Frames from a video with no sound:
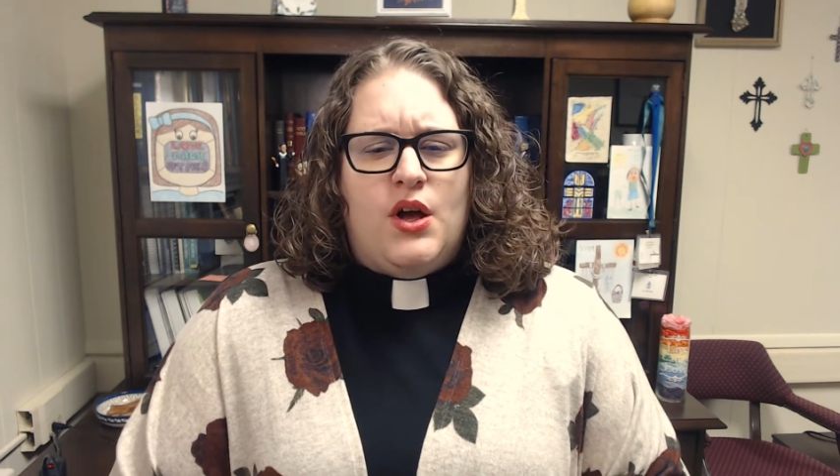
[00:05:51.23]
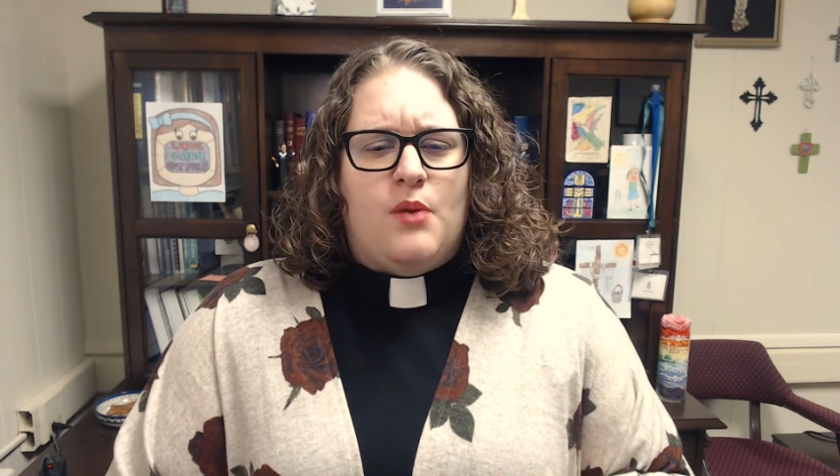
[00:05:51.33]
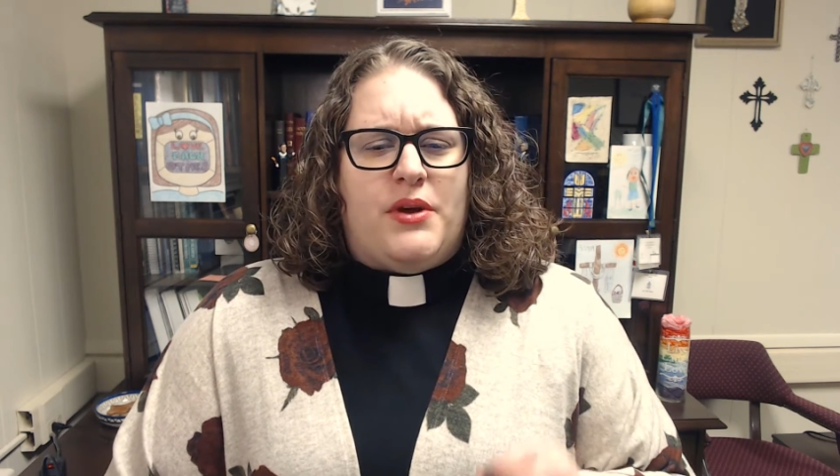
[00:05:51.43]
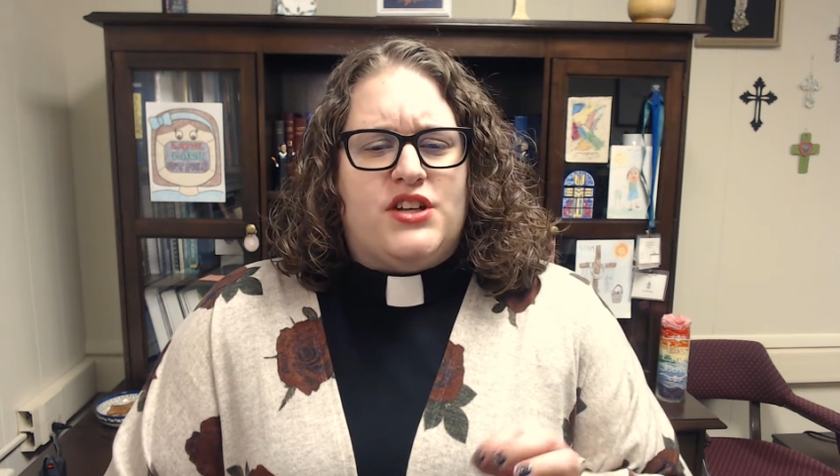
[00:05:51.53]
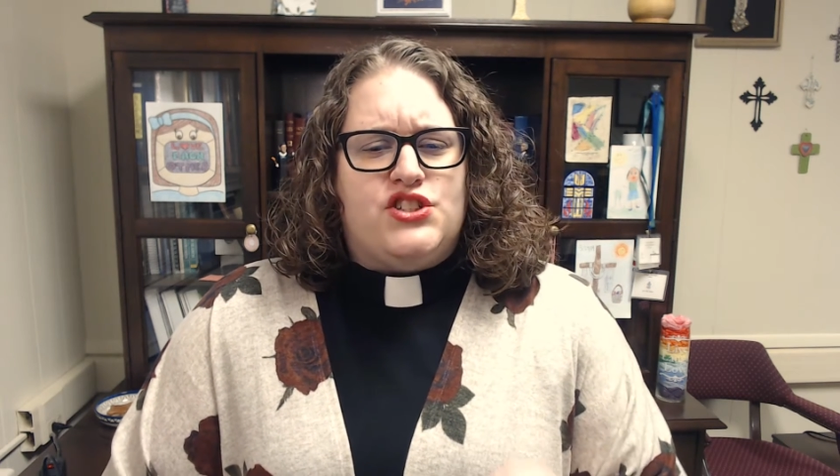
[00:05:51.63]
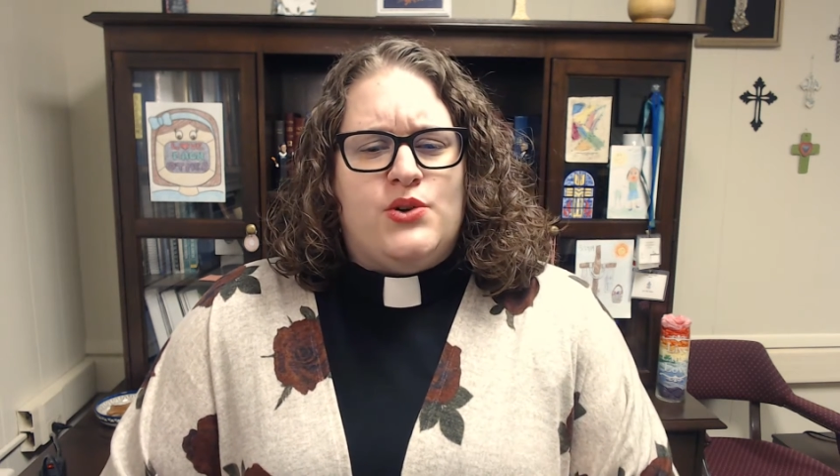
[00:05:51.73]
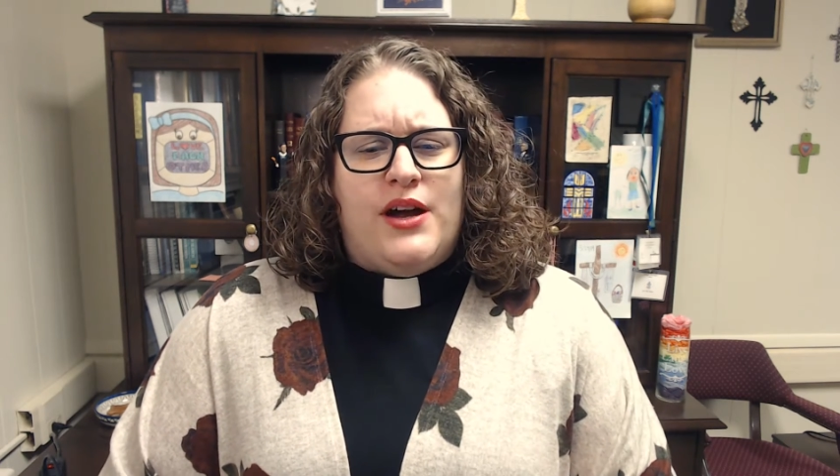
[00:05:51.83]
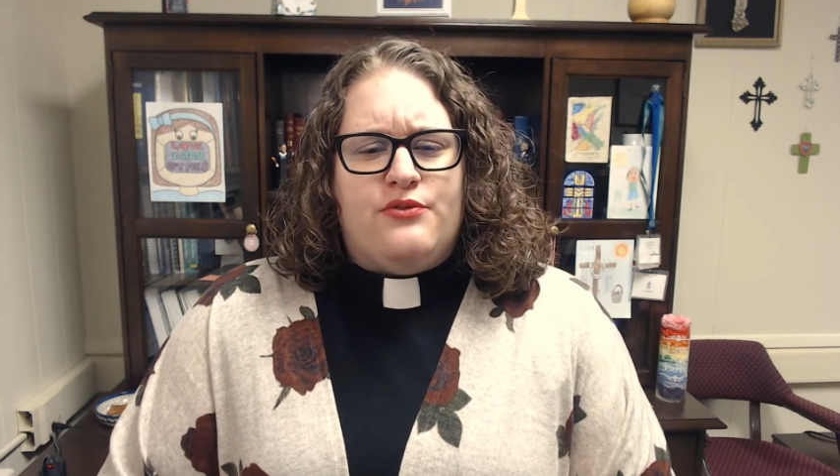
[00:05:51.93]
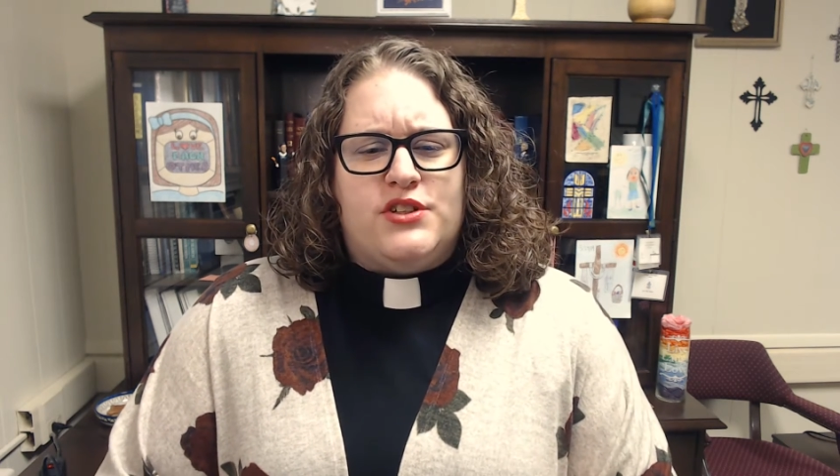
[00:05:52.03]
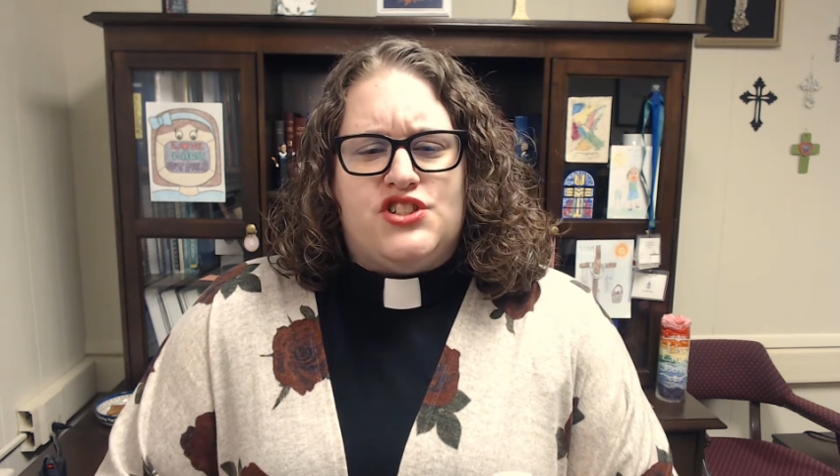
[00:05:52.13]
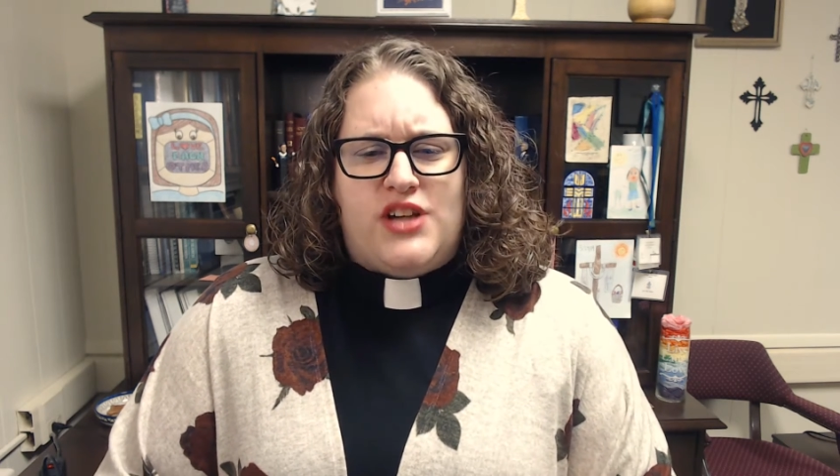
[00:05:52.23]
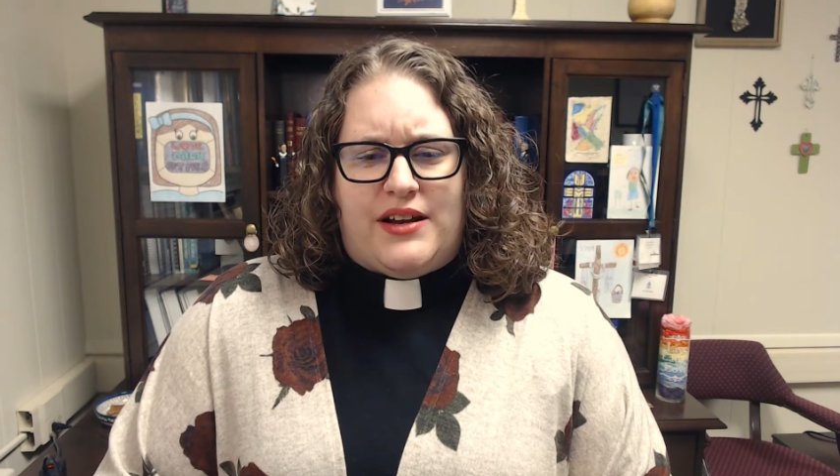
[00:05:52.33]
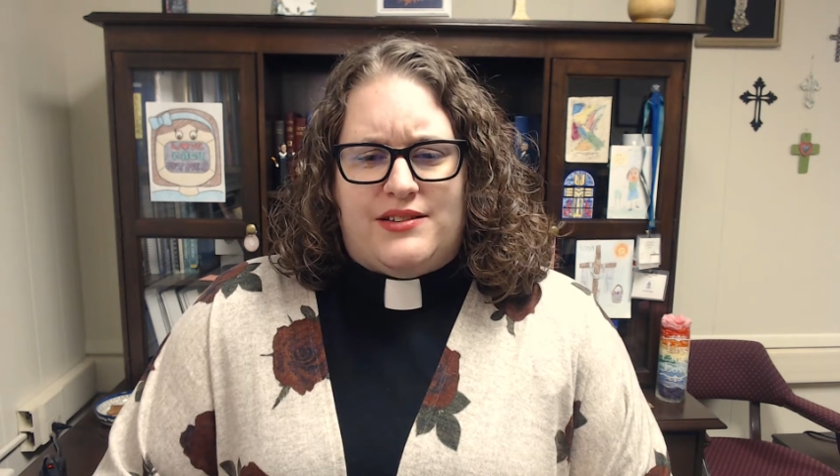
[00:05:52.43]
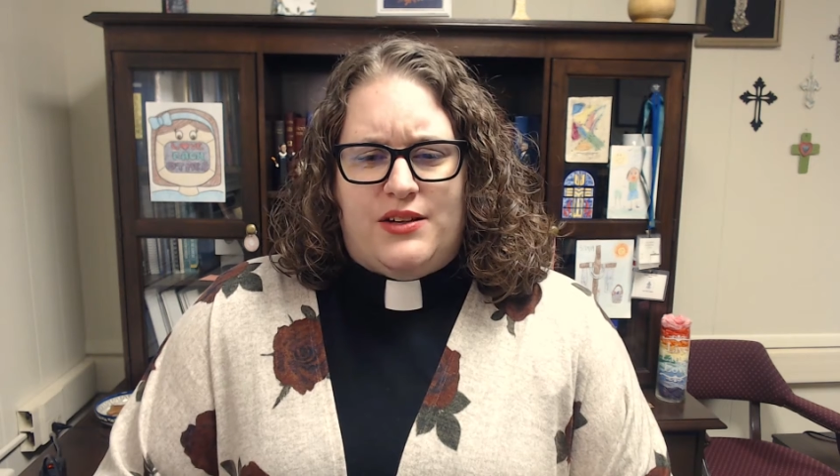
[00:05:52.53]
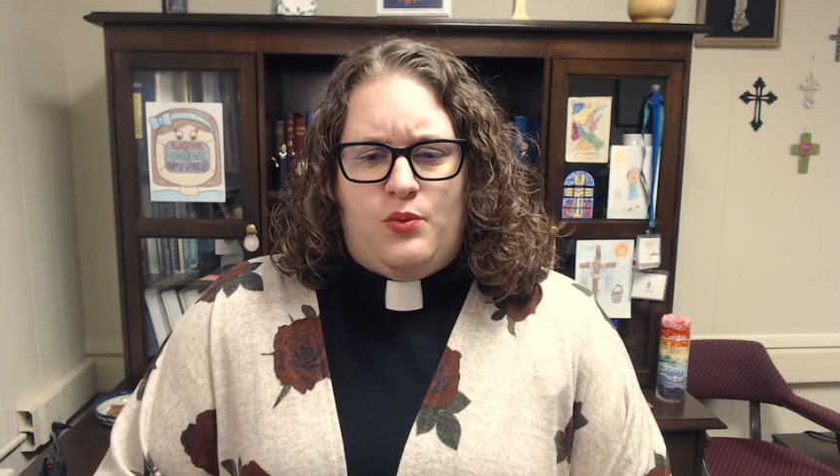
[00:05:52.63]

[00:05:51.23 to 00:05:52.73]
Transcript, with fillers: Because you have rejected